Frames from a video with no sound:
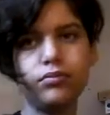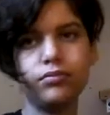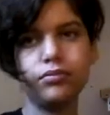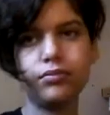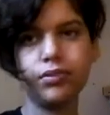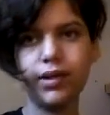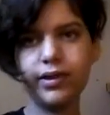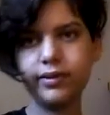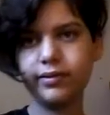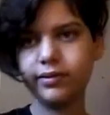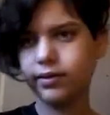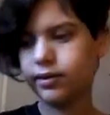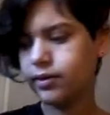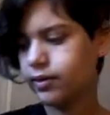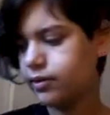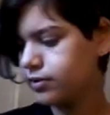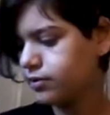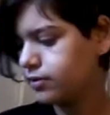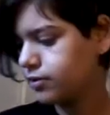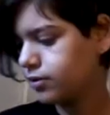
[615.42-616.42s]

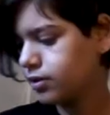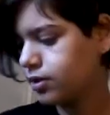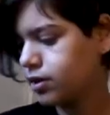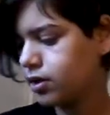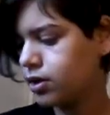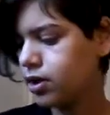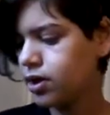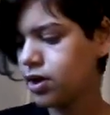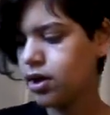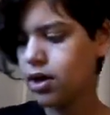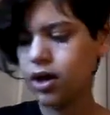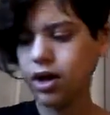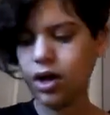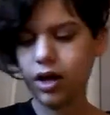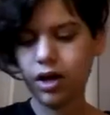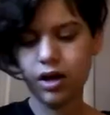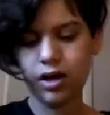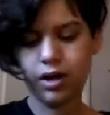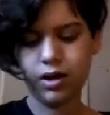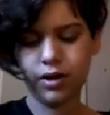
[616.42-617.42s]
places.
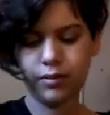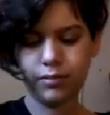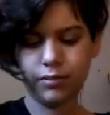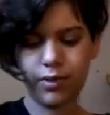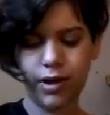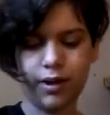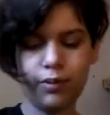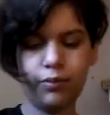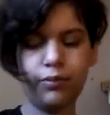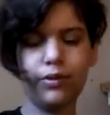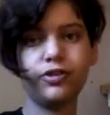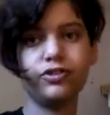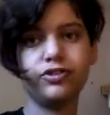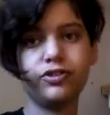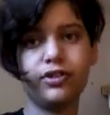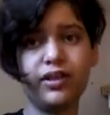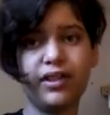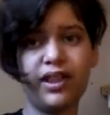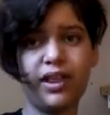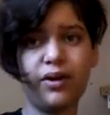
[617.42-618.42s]
I wish
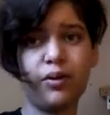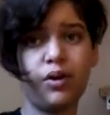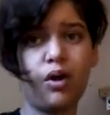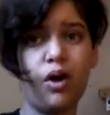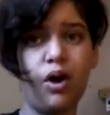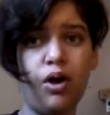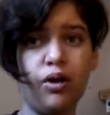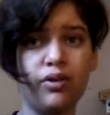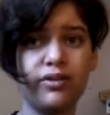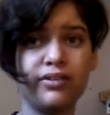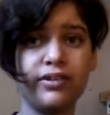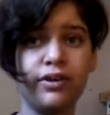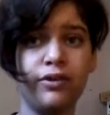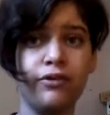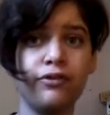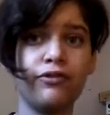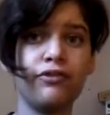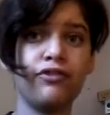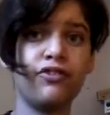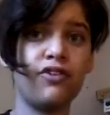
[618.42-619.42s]
that they were all still
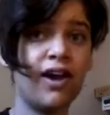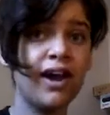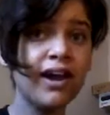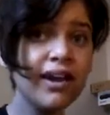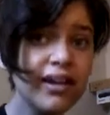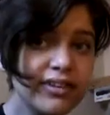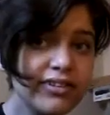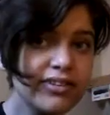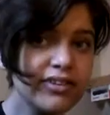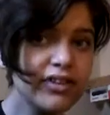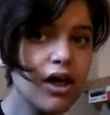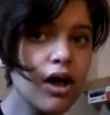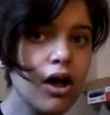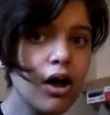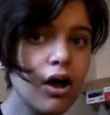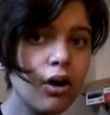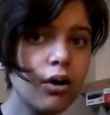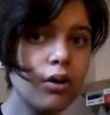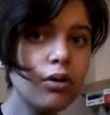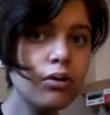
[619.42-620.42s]
friends,
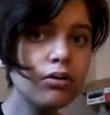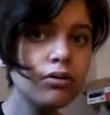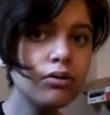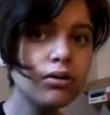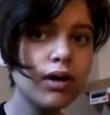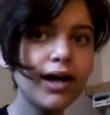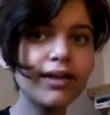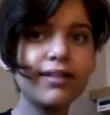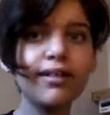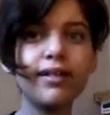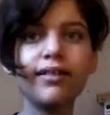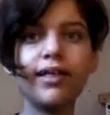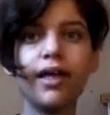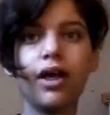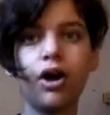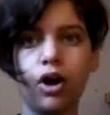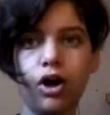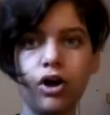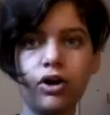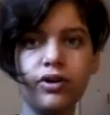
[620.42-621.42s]
though. I think they
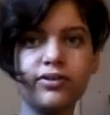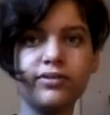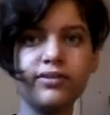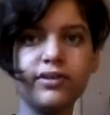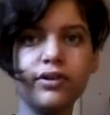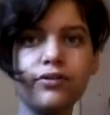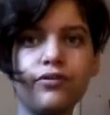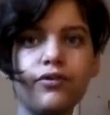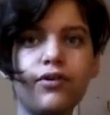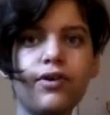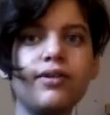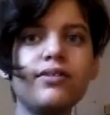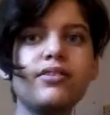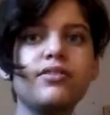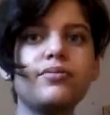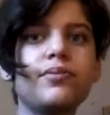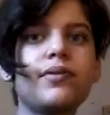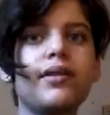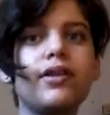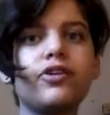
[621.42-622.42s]
are still friends,
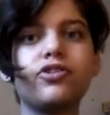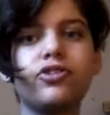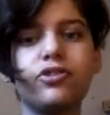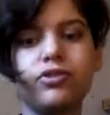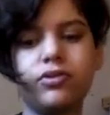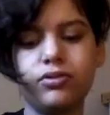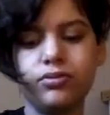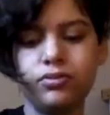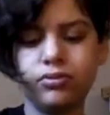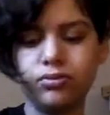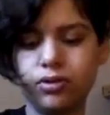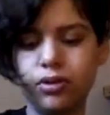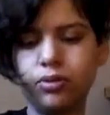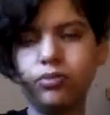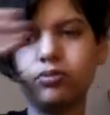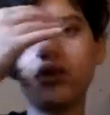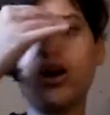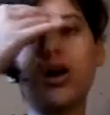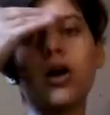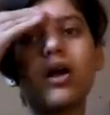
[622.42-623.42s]
but they just
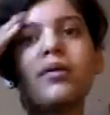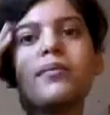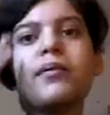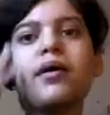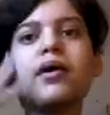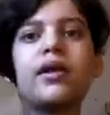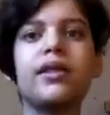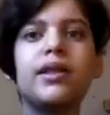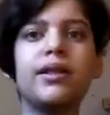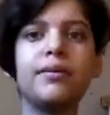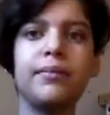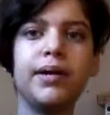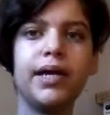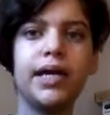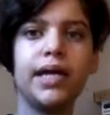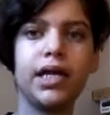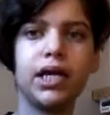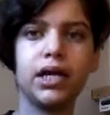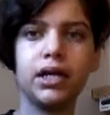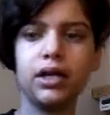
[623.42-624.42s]
don't talk about it in the
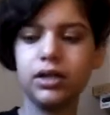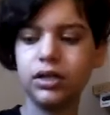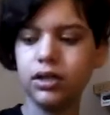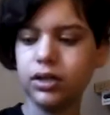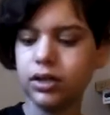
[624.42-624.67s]
media.